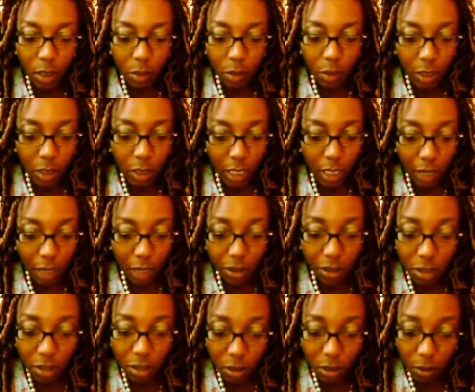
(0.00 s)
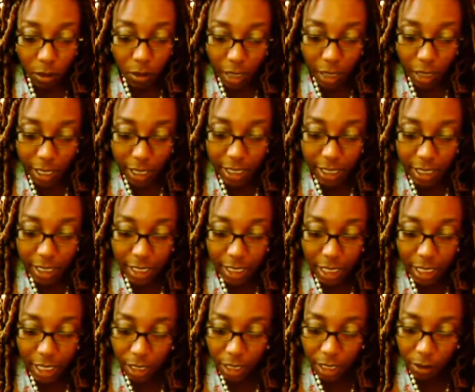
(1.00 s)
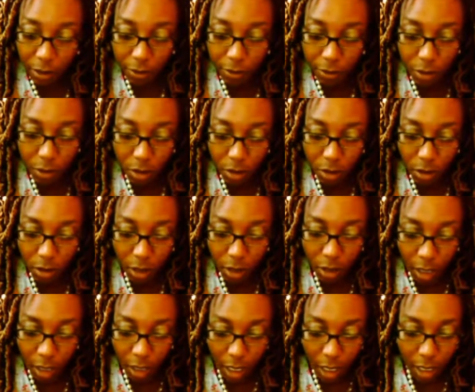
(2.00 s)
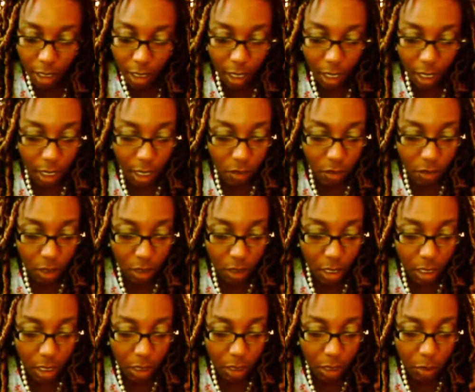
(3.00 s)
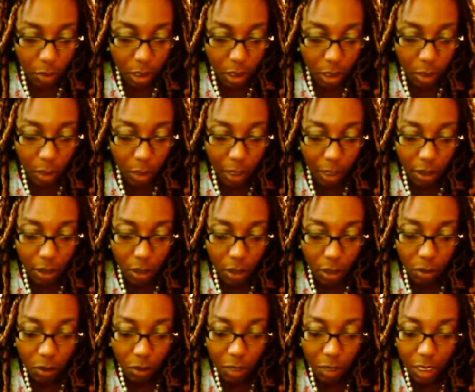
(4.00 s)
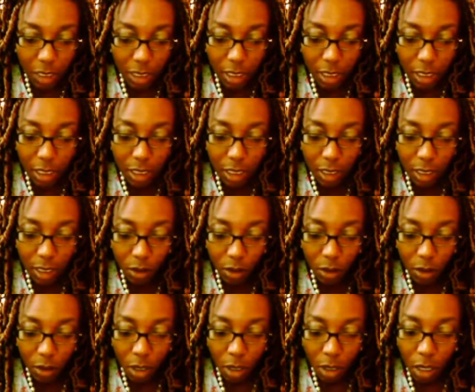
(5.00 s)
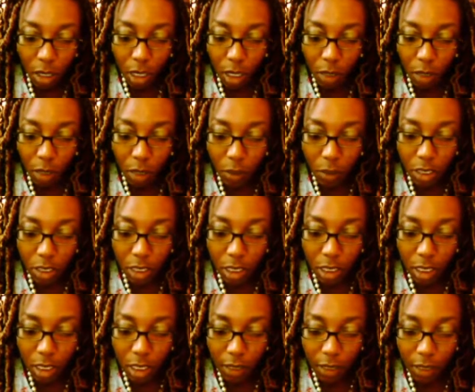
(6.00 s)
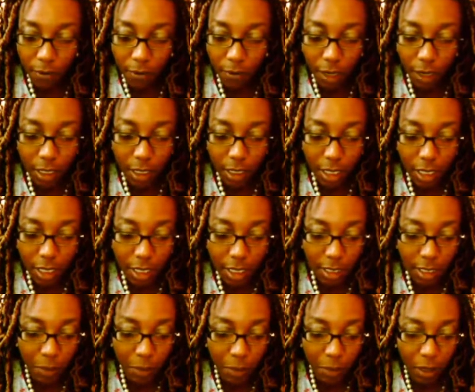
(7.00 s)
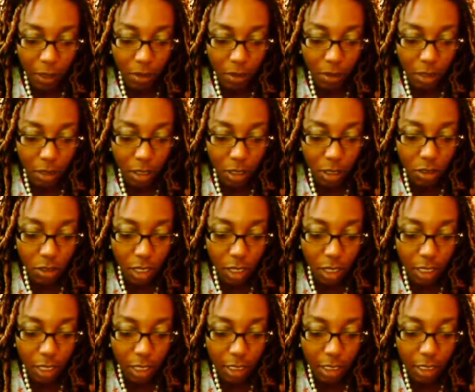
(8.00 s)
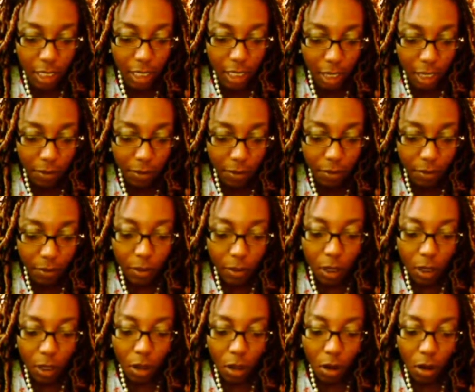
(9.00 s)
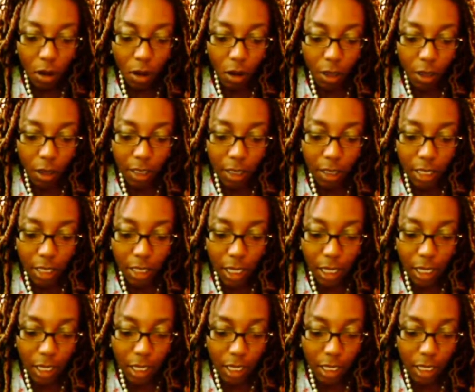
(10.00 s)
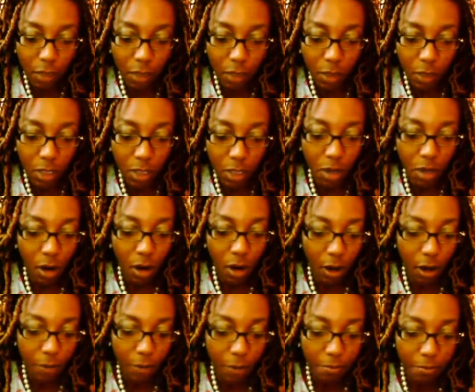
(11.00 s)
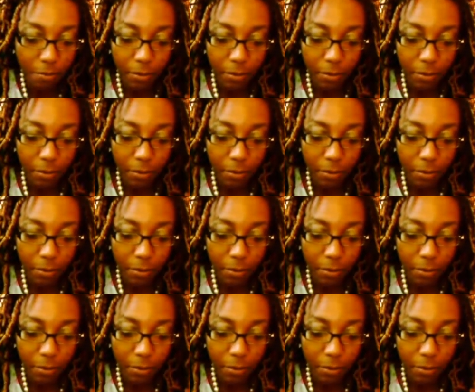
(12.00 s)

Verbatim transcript: But Larry, too, has a stake in her future. He has written a book about their impending dinner in which he fantasizes about Starshine's life on the day he wins her heart.